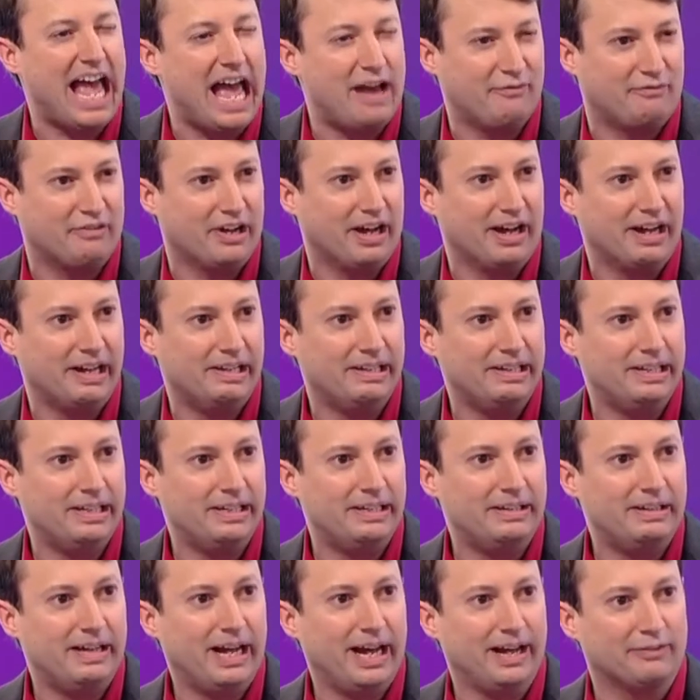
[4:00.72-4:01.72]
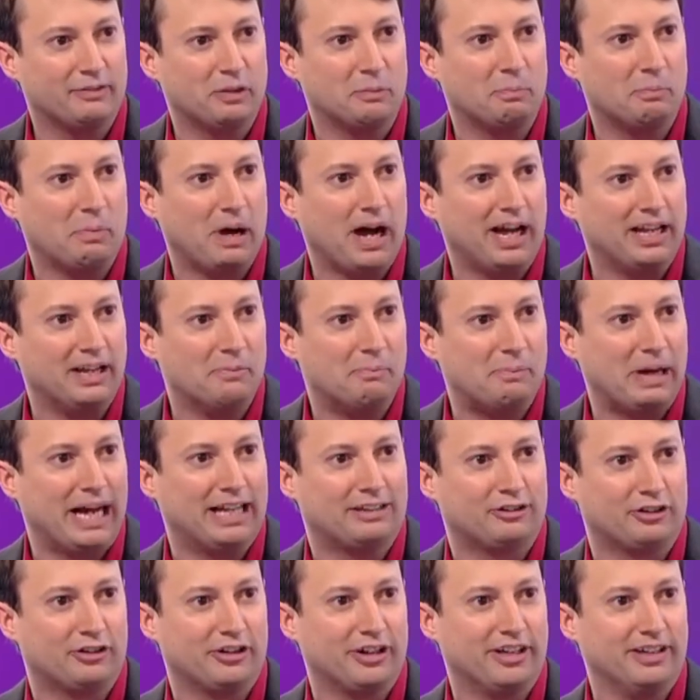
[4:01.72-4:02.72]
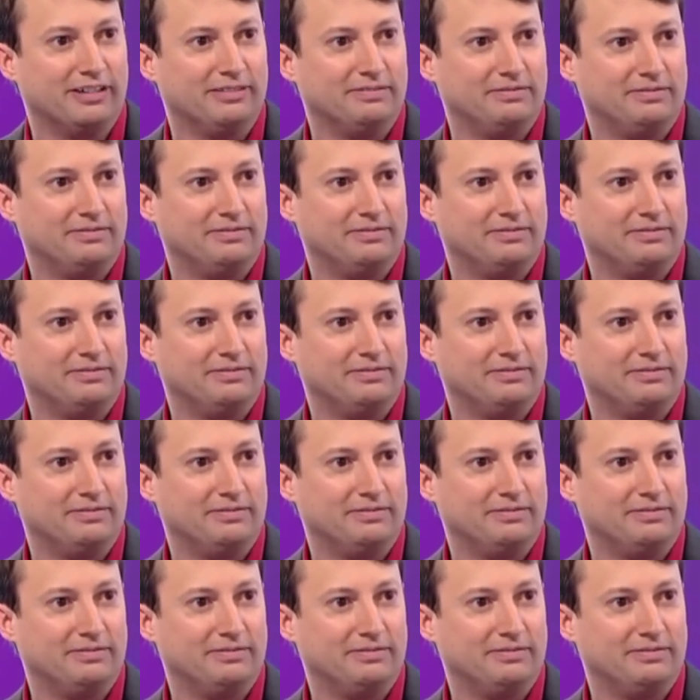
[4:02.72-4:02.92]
ever have to buy a battery.